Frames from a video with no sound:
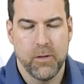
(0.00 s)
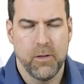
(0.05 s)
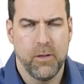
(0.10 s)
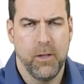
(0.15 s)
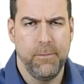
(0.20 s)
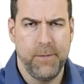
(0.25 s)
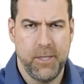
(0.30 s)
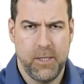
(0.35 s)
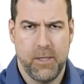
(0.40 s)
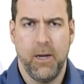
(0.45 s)

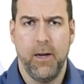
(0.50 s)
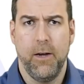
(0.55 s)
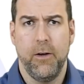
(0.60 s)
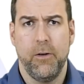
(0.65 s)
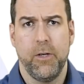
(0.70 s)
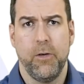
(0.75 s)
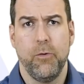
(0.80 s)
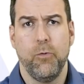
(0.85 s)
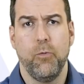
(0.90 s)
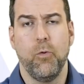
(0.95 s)
Let me tell
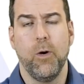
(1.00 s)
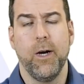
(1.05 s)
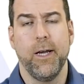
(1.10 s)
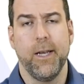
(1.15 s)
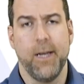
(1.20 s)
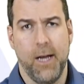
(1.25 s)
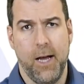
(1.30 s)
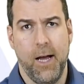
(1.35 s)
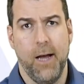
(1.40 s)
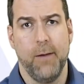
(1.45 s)
you
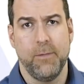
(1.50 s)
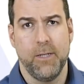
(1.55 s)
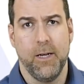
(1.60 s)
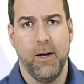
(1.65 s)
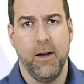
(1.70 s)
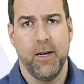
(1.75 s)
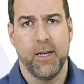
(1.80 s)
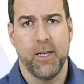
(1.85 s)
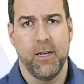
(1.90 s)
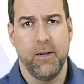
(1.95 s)
what I'm
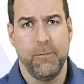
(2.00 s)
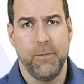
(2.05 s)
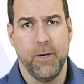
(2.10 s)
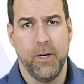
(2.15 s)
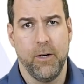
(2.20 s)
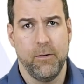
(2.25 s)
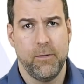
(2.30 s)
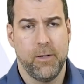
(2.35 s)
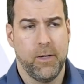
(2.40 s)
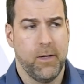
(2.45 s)
talking about.
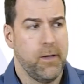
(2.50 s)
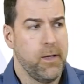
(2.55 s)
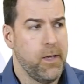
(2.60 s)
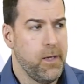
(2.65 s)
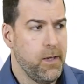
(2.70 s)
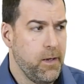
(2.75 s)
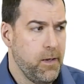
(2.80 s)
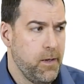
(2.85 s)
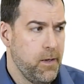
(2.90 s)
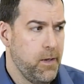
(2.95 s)

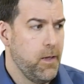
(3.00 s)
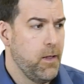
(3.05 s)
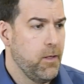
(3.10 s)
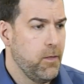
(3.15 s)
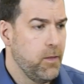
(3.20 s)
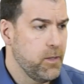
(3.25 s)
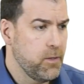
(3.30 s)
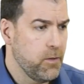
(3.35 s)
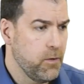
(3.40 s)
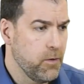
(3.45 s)

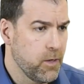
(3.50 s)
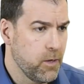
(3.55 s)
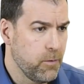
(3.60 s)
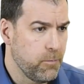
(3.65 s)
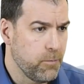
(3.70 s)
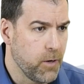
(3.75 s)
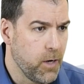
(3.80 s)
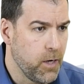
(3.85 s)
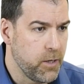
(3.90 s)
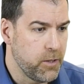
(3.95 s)
Let's look at a
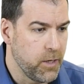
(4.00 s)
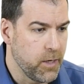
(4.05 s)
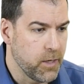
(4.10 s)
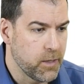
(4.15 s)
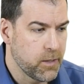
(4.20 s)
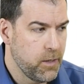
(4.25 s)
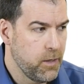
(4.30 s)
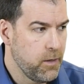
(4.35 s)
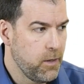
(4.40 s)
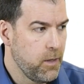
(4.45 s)

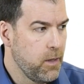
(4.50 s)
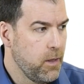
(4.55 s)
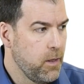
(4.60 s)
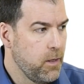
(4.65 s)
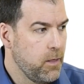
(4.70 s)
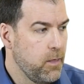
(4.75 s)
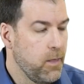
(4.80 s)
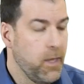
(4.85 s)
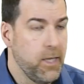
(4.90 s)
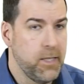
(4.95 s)
project.
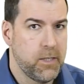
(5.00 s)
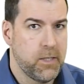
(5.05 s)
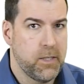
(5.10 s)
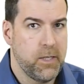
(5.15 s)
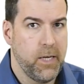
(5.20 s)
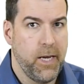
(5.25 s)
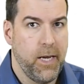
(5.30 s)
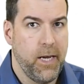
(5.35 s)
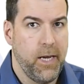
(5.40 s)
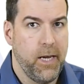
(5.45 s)
Let's
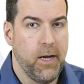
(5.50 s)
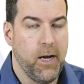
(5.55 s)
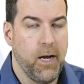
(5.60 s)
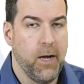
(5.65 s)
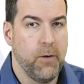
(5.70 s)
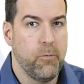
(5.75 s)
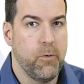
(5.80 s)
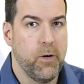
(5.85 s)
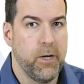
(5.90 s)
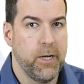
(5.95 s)
say I
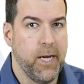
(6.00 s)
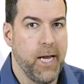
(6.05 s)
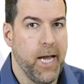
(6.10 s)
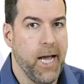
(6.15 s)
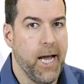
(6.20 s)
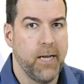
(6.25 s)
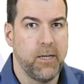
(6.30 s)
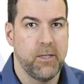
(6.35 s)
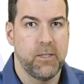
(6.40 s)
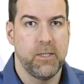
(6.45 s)
want to
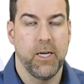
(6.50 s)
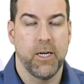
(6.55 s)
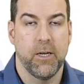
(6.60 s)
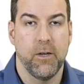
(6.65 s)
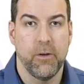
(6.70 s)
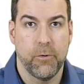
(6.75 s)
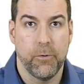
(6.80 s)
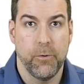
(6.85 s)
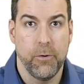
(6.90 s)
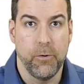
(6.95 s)
add a
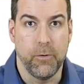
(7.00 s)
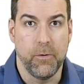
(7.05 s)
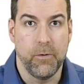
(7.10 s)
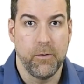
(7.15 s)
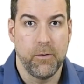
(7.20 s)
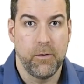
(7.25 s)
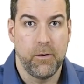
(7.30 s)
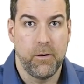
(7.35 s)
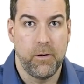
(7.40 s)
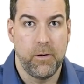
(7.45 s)
second crew,
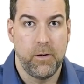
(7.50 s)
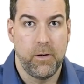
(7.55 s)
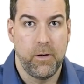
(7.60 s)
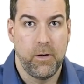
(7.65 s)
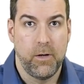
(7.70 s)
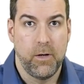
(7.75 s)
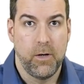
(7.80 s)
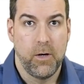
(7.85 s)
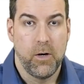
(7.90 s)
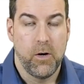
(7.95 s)

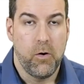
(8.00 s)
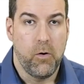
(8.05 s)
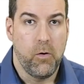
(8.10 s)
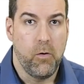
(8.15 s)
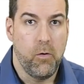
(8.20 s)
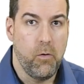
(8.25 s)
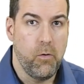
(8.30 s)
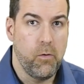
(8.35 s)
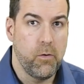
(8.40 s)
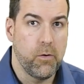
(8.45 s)

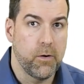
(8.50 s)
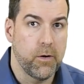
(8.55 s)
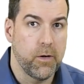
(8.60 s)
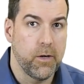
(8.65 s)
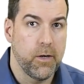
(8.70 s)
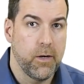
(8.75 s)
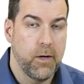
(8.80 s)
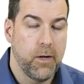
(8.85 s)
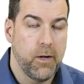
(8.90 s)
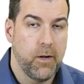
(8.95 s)

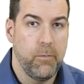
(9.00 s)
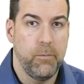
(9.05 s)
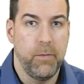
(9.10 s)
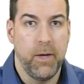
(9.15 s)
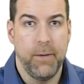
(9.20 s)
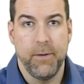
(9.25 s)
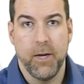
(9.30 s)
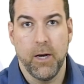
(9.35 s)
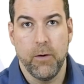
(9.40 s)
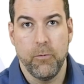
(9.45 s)
or
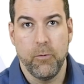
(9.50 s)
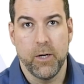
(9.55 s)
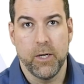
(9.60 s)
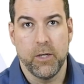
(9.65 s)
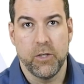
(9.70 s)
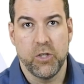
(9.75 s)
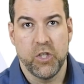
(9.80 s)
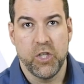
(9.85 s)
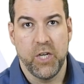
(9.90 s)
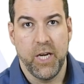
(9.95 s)
maybe I want to
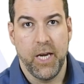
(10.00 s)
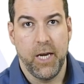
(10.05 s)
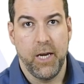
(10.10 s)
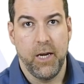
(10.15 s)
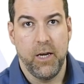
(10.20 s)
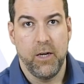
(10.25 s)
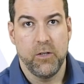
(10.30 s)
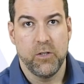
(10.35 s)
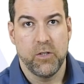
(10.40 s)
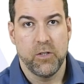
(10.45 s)

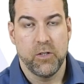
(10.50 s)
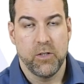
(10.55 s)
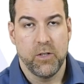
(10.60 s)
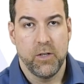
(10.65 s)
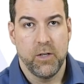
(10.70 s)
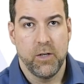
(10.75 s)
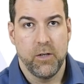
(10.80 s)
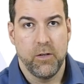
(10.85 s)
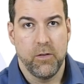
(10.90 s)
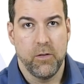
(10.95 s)
change
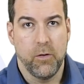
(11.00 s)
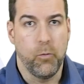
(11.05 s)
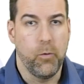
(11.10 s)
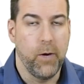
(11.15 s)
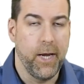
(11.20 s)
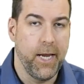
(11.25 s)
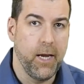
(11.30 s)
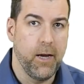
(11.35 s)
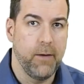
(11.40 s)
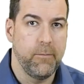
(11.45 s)
the
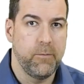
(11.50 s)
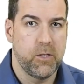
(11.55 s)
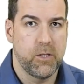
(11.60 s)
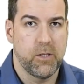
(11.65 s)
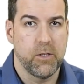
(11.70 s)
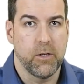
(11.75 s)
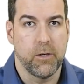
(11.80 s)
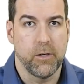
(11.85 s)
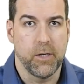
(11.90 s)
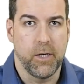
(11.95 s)
way I'm
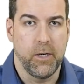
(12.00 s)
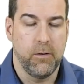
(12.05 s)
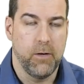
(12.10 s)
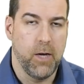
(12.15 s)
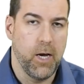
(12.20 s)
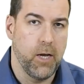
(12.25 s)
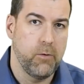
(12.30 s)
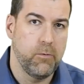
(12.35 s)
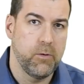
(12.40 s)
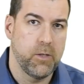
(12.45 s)
starting.
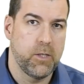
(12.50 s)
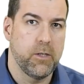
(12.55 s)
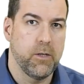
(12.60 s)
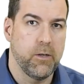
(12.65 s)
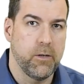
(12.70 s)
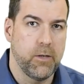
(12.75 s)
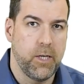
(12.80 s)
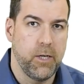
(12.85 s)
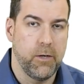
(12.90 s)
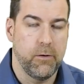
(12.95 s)
I don't want to
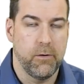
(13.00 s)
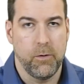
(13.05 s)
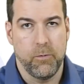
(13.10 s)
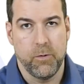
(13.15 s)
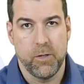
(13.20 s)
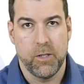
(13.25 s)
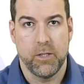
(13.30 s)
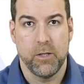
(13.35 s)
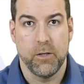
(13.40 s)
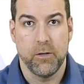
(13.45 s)
start here, I
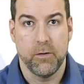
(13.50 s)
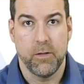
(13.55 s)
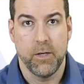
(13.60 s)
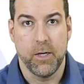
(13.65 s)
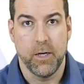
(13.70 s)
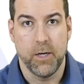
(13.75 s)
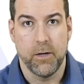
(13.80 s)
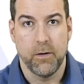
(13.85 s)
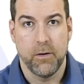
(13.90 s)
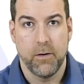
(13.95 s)
want to start
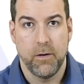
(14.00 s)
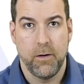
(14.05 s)
there.